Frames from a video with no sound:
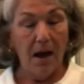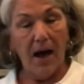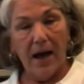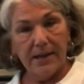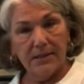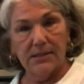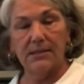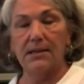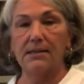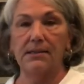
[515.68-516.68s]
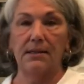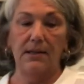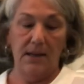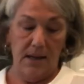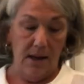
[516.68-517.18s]
I just tested
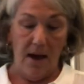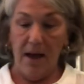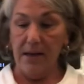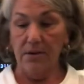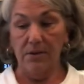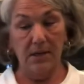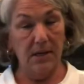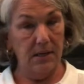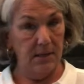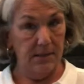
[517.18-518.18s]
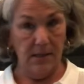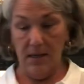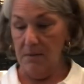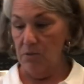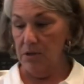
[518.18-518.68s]
it and I don't think it needs
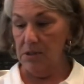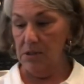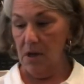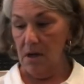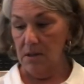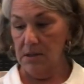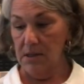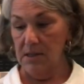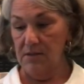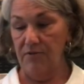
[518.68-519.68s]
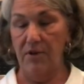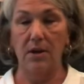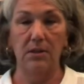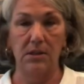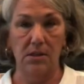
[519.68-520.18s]
any more salt. It's
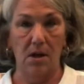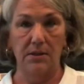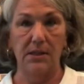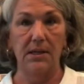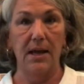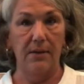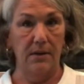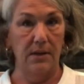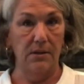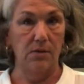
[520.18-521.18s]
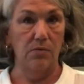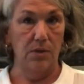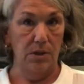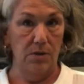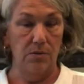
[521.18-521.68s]
fairly salty now that it's
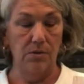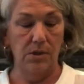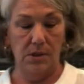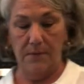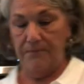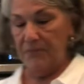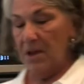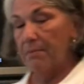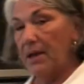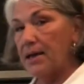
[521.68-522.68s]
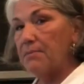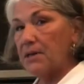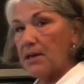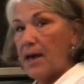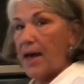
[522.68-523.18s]
reduced, but I am
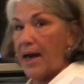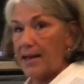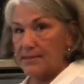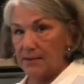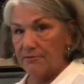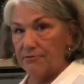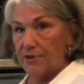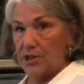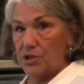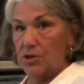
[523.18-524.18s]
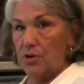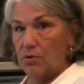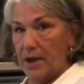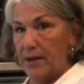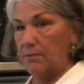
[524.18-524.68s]
gonna add some fresh
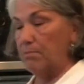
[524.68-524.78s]
ground